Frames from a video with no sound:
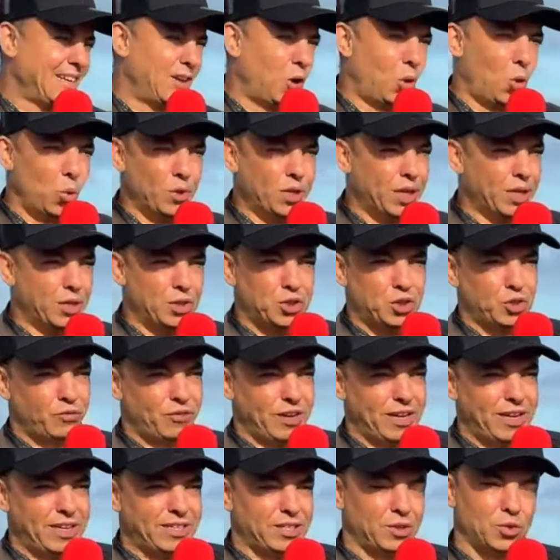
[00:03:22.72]
all the
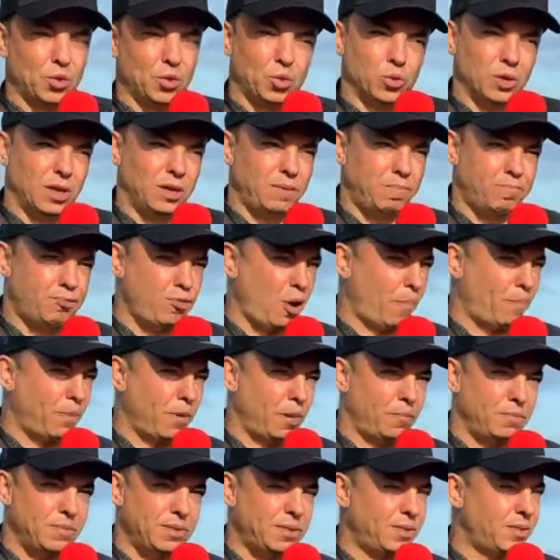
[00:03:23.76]
injuries and all the
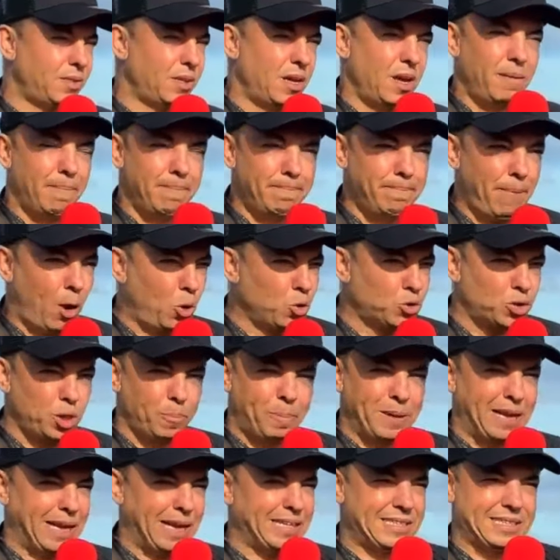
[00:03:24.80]
problems,
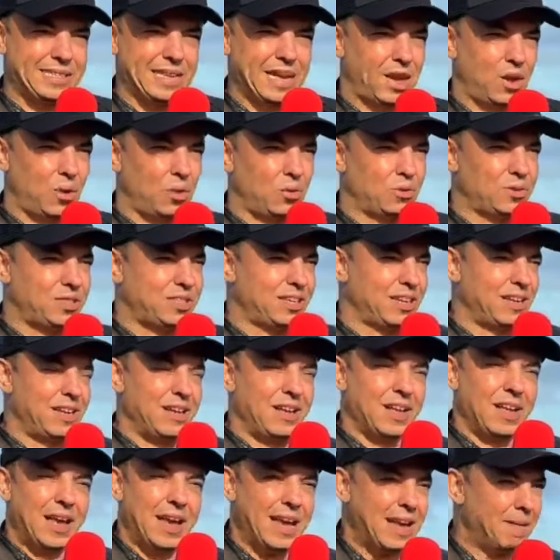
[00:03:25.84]
multiple ACLs,
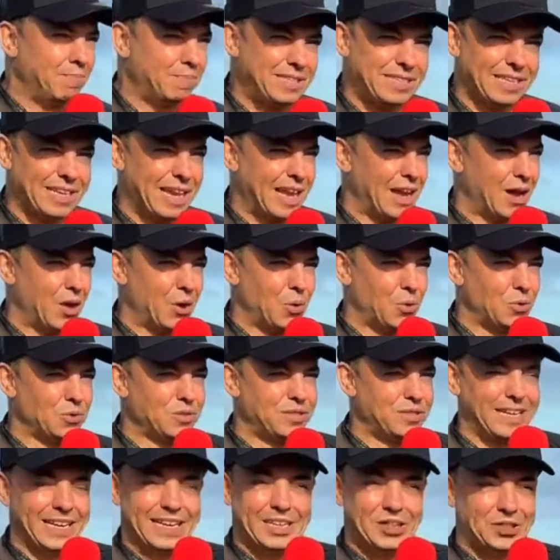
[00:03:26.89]

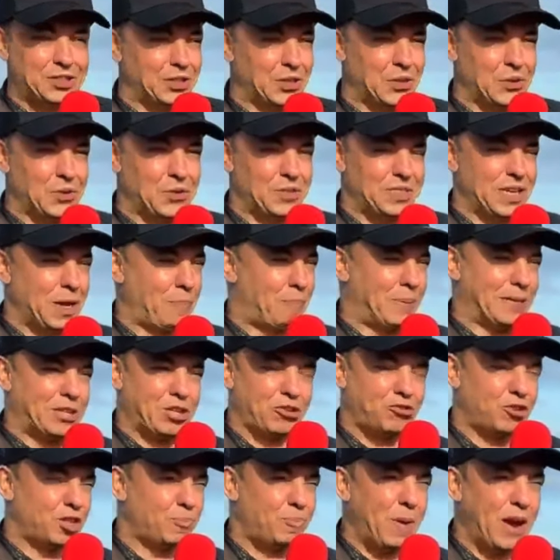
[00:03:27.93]
MCLs, issues. It'd be
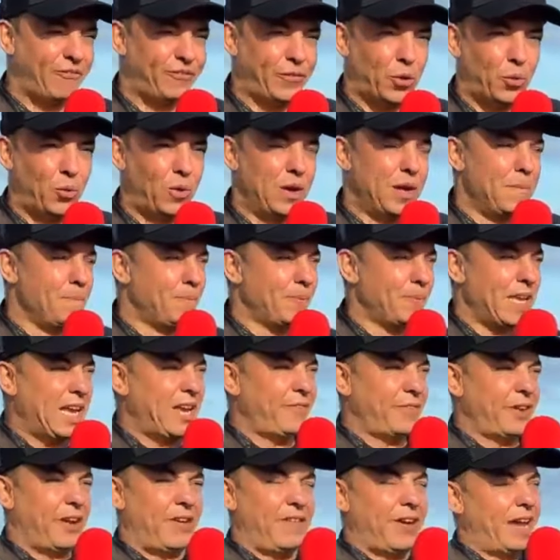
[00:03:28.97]
disrespectful
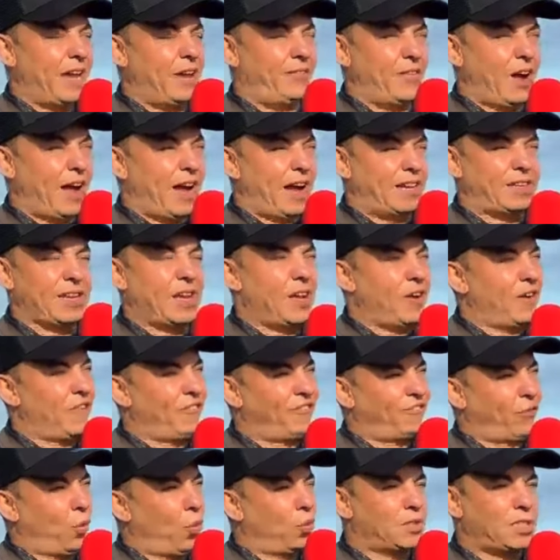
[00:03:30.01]
even though if I had
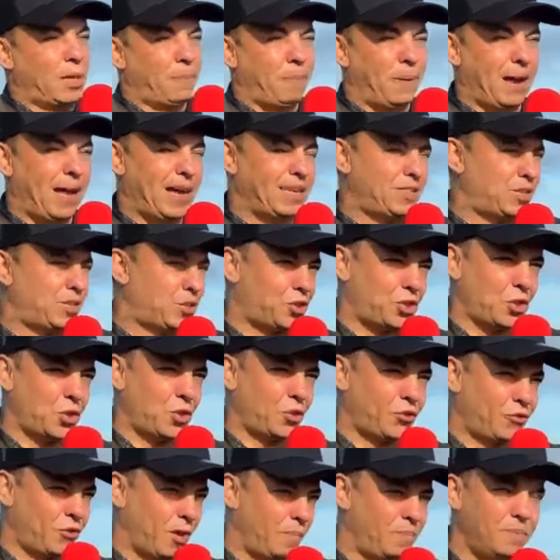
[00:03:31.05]
40 players to
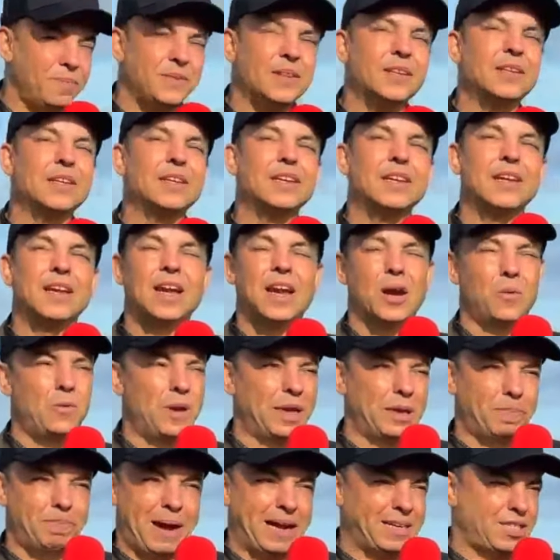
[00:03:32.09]
choose from and we
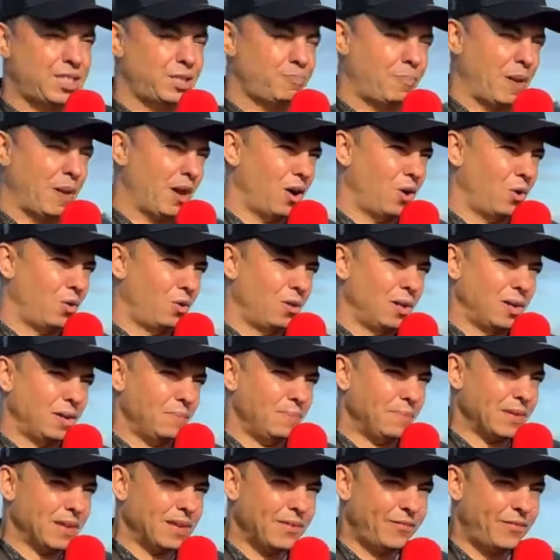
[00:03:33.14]
had a bad spell
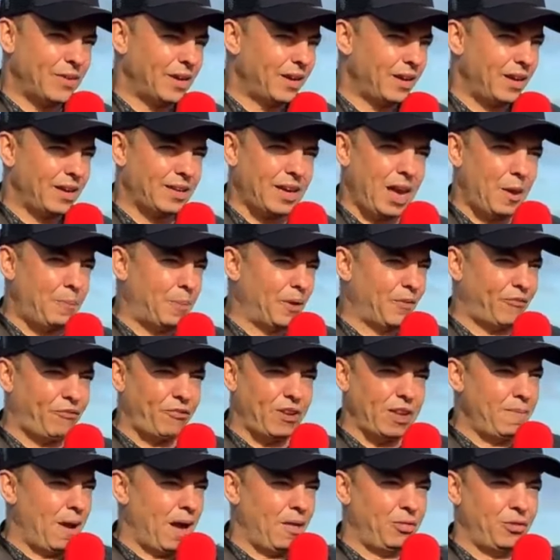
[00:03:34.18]
for a couple of
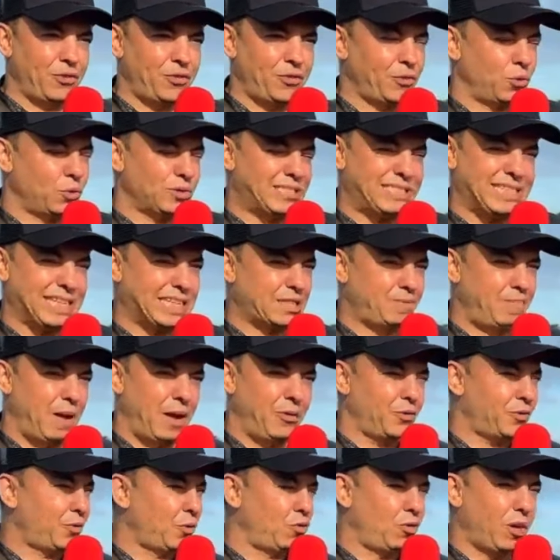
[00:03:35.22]
3 months or 6
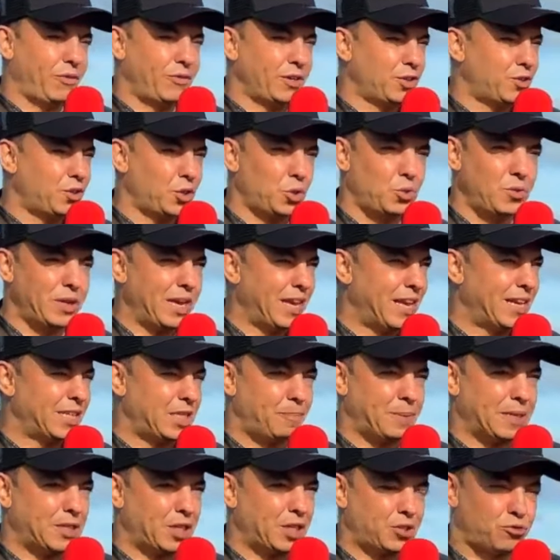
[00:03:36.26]
months or even 2 years. It'd
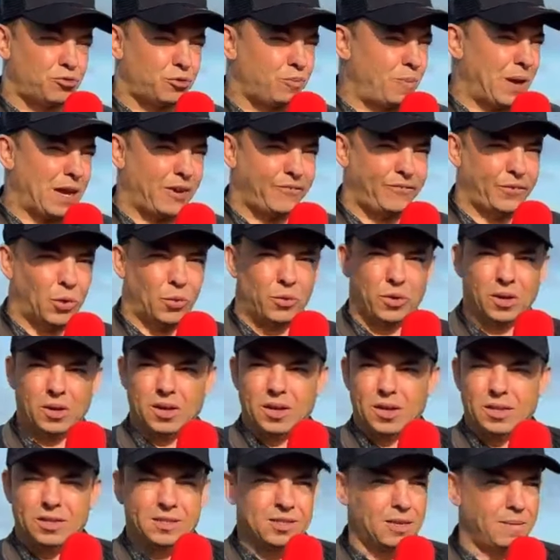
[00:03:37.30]
be disrespectful
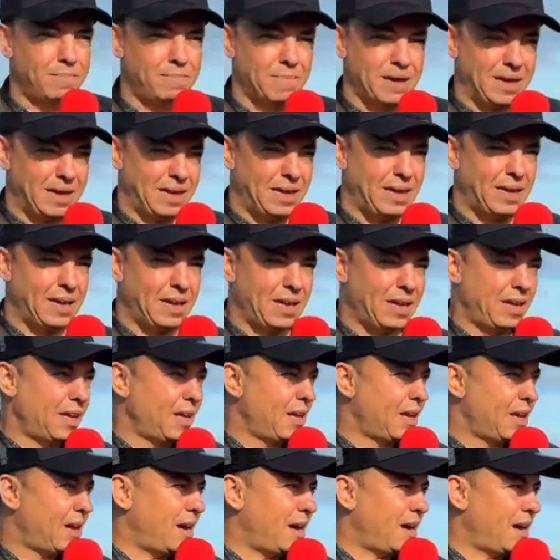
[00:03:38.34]
to me
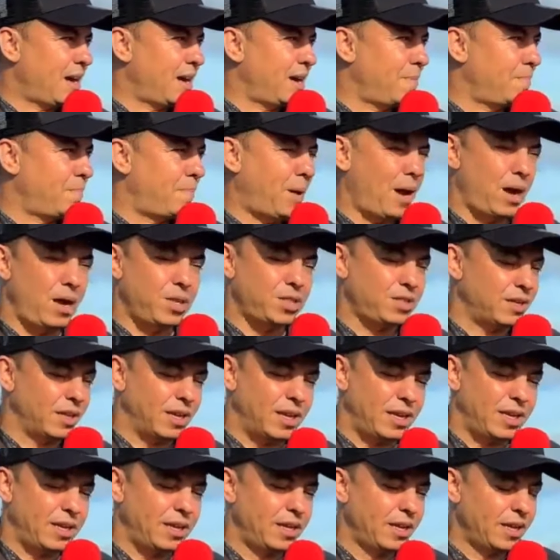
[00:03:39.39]

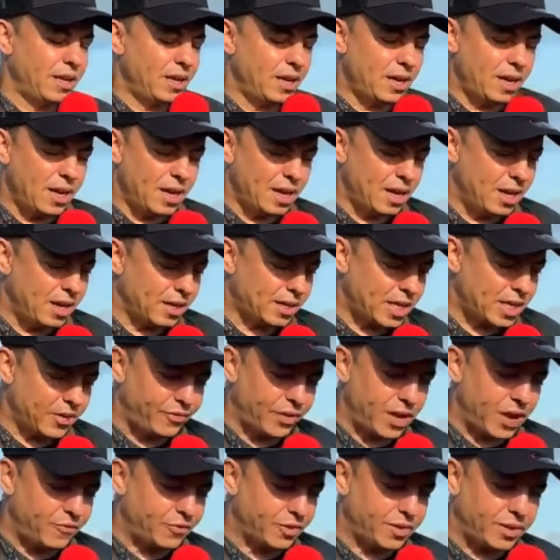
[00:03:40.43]
personally,
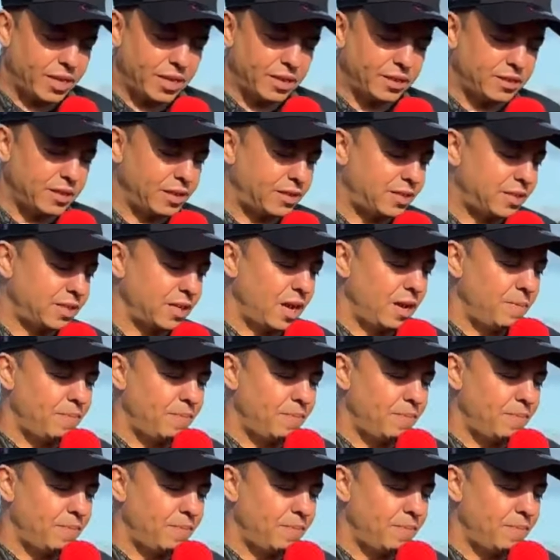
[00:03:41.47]
given everything that